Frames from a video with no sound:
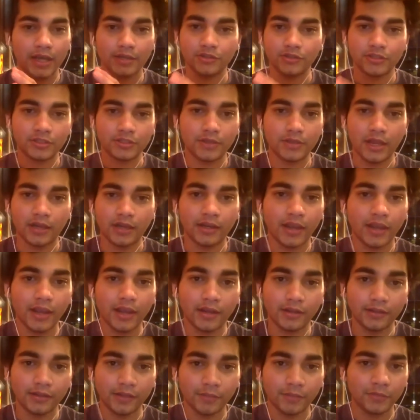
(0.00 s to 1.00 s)
and just
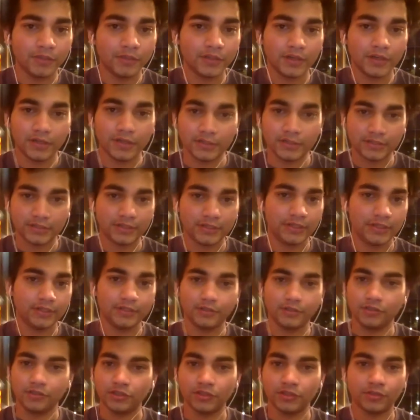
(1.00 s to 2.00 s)
delegating them the tasks
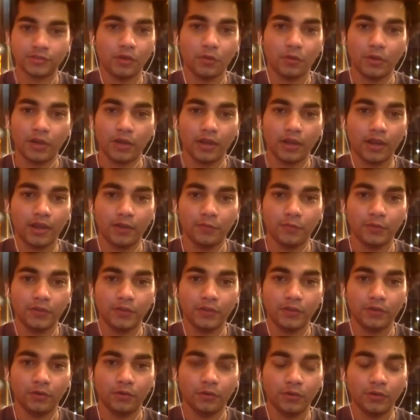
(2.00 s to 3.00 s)
and just going ahead
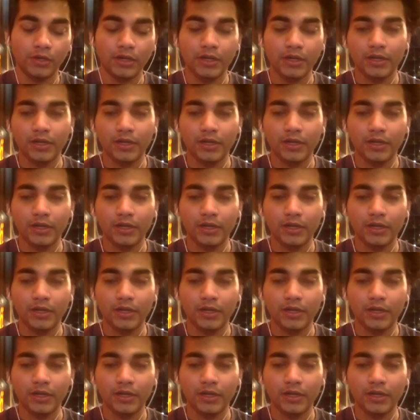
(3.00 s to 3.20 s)
with your